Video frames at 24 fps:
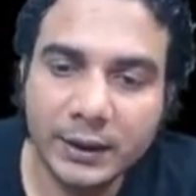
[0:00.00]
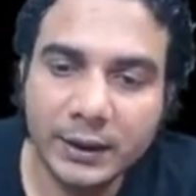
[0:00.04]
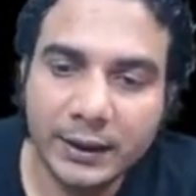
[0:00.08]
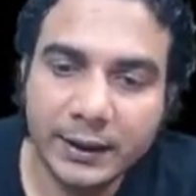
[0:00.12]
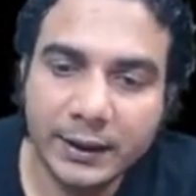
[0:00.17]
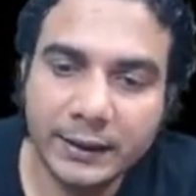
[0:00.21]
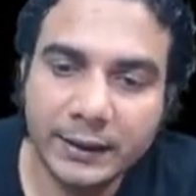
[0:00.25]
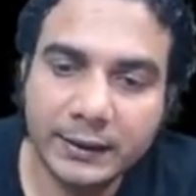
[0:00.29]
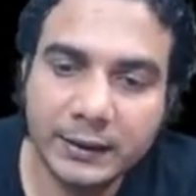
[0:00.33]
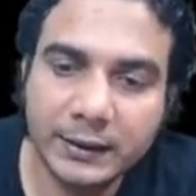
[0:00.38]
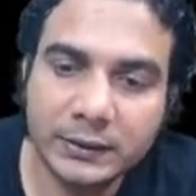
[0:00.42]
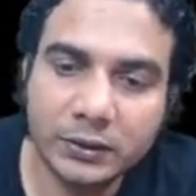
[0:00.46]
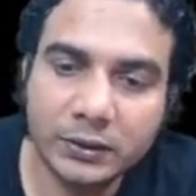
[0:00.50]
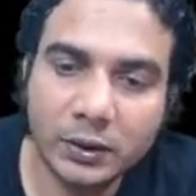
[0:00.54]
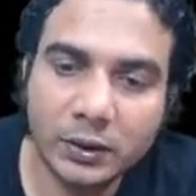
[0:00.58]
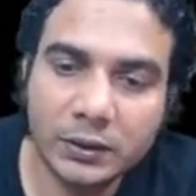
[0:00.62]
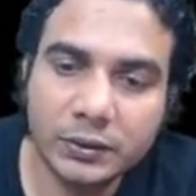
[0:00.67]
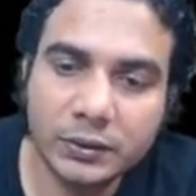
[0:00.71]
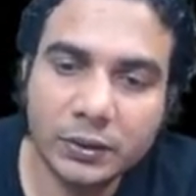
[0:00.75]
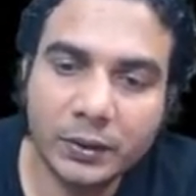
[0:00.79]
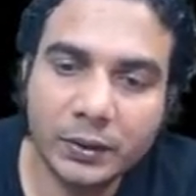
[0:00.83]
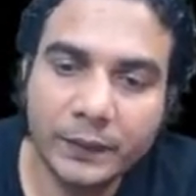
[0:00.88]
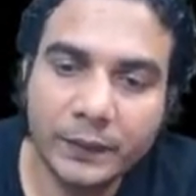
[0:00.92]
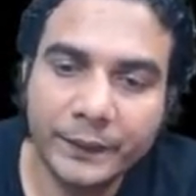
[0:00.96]
In this
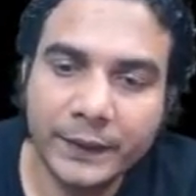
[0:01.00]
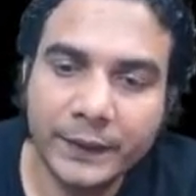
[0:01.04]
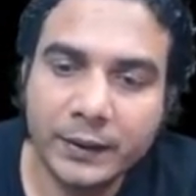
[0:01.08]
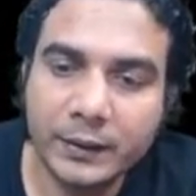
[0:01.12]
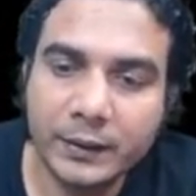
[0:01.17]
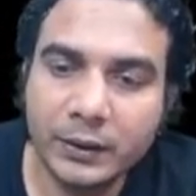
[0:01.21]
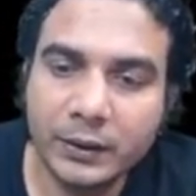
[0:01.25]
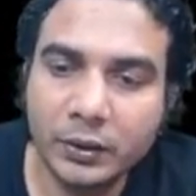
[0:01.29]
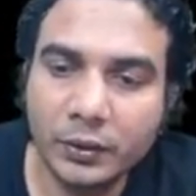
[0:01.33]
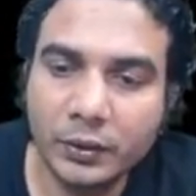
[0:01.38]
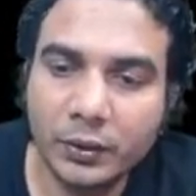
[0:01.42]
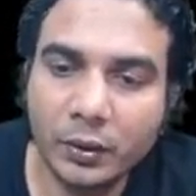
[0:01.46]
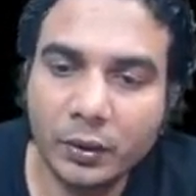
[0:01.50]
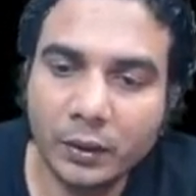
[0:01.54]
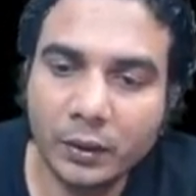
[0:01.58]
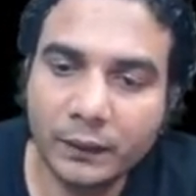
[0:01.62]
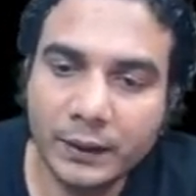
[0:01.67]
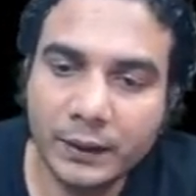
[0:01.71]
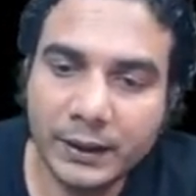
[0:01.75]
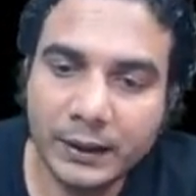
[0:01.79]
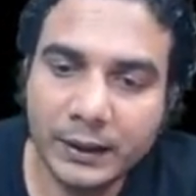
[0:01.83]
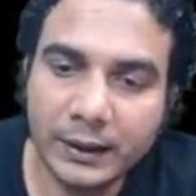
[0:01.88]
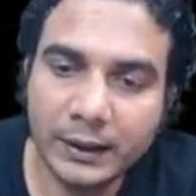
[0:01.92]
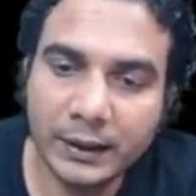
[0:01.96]
also, you draw
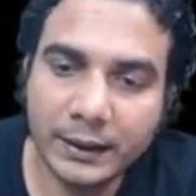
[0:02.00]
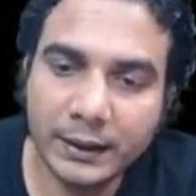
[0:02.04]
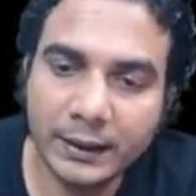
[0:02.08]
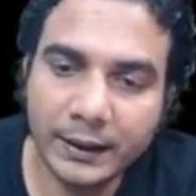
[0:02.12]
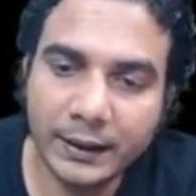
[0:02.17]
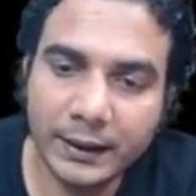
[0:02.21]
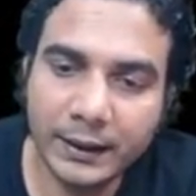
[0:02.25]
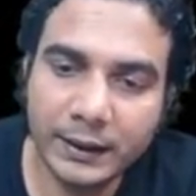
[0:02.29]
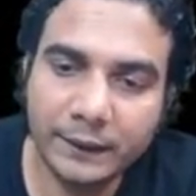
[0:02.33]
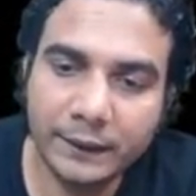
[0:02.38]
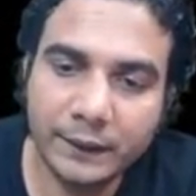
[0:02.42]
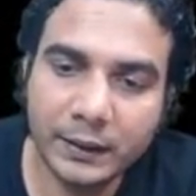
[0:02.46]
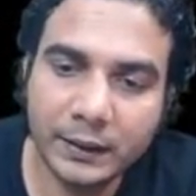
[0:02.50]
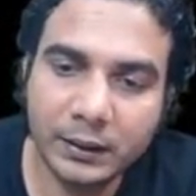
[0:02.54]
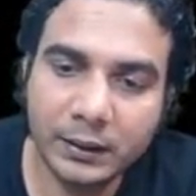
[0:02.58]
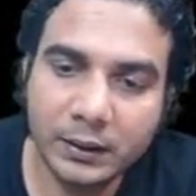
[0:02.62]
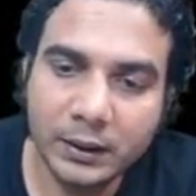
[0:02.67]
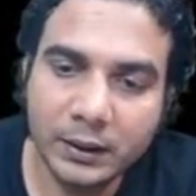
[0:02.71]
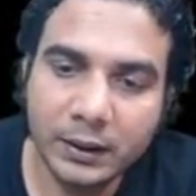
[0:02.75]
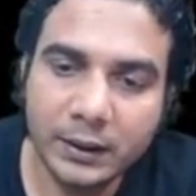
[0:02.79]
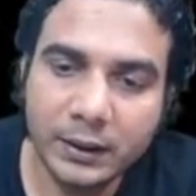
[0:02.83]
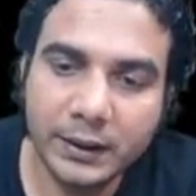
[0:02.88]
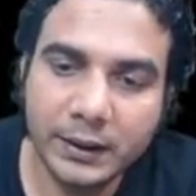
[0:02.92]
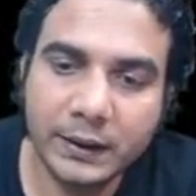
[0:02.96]
vertical line anywhere,
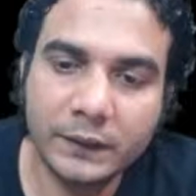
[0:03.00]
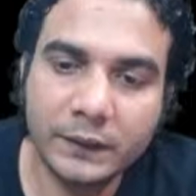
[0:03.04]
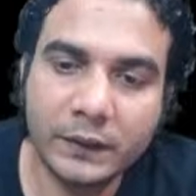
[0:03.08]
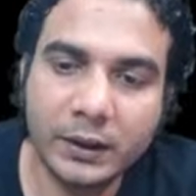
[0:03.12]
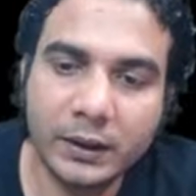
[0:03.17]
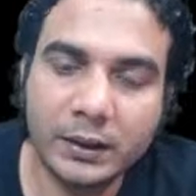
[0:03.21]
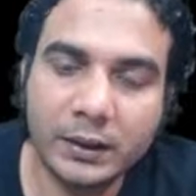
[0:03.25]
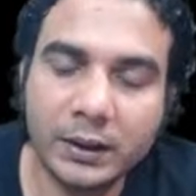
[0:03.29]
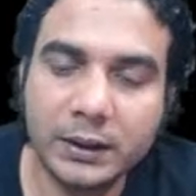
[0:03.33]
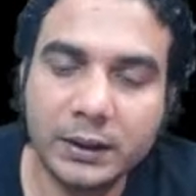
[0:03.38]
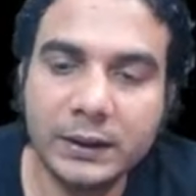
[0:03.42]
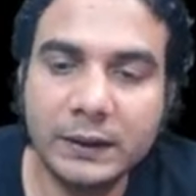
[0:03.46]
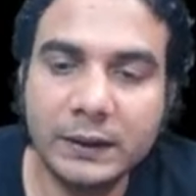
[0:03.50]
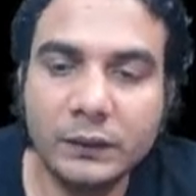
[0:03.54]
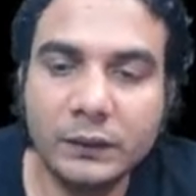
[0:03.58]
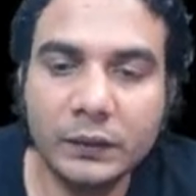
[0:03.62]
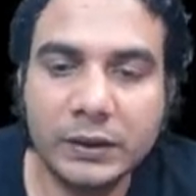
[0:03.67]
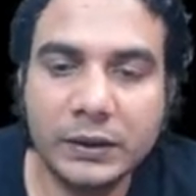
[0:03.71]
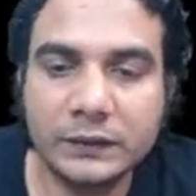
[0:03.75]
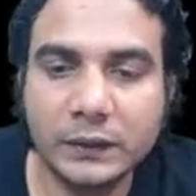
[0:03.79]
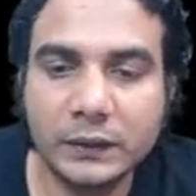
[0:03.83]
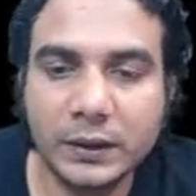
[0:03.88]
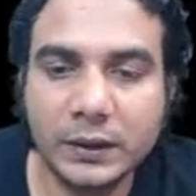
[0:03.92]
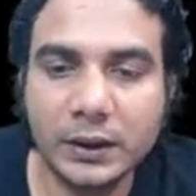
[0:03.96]
it will cut
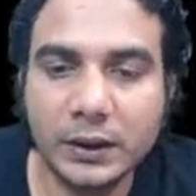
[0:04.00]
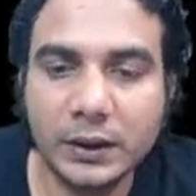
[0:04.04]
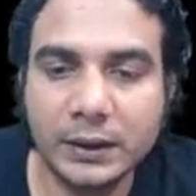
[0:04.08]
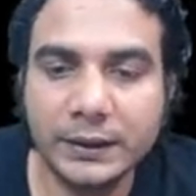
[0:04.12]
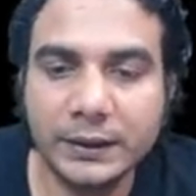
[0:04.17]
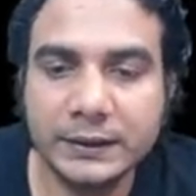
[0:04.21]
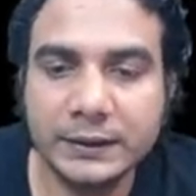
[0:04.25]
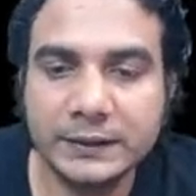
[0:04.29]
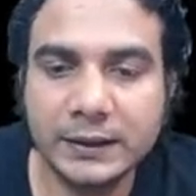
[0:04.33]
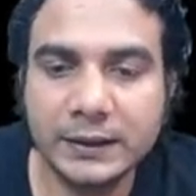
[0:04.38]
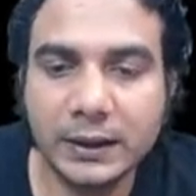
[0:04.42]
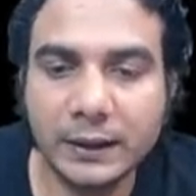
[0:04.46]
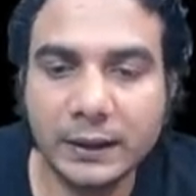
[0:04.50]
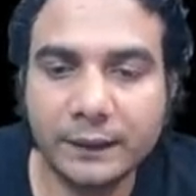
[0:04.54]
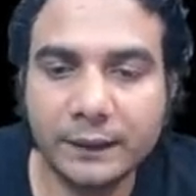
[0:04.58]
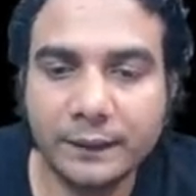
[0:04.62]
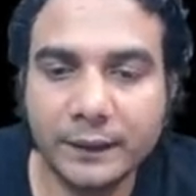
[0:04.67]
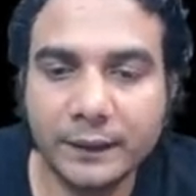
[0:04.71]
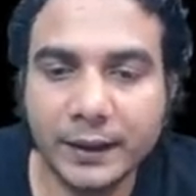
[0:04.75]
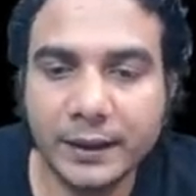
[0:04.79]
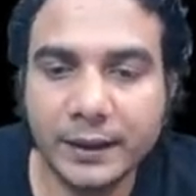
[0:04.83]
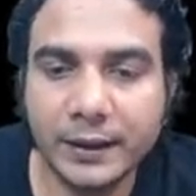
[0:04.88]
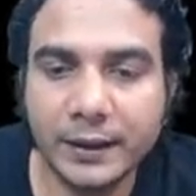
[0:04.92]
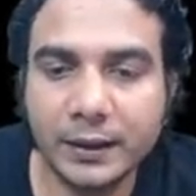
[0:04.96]
this graph,
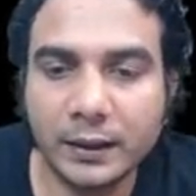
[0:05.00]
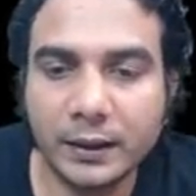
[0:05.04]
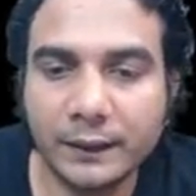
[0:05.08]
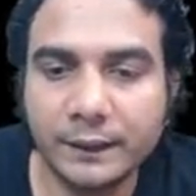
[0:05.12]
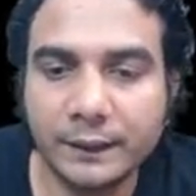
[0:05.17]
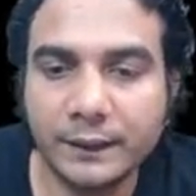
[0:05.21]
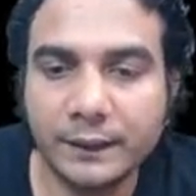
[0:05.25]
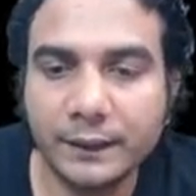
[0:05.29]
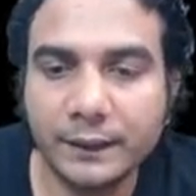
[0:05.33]
y graph